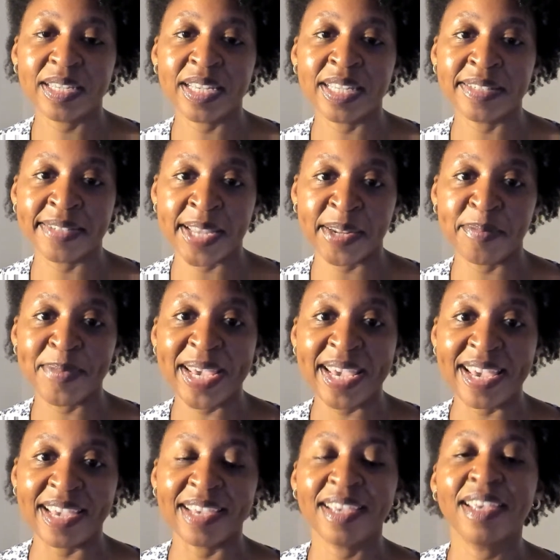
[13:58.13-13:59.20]
instead of
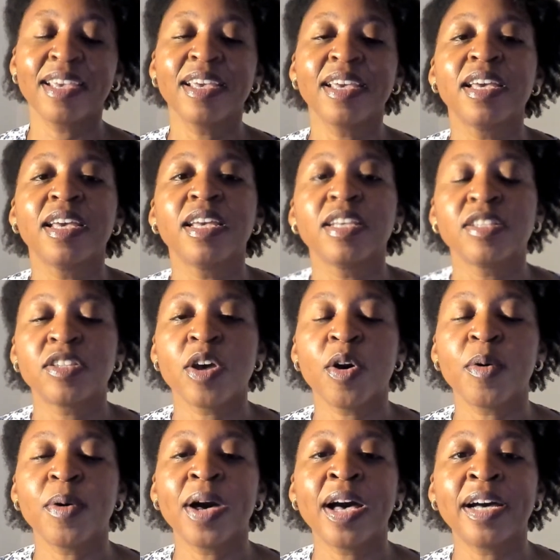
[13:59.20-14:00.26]
me.
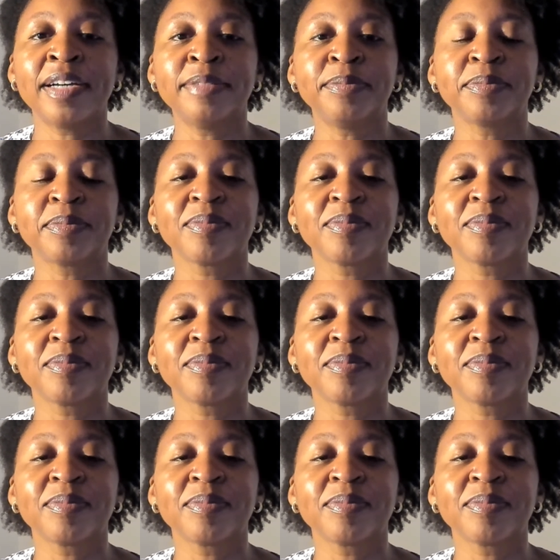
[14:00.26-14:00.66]
So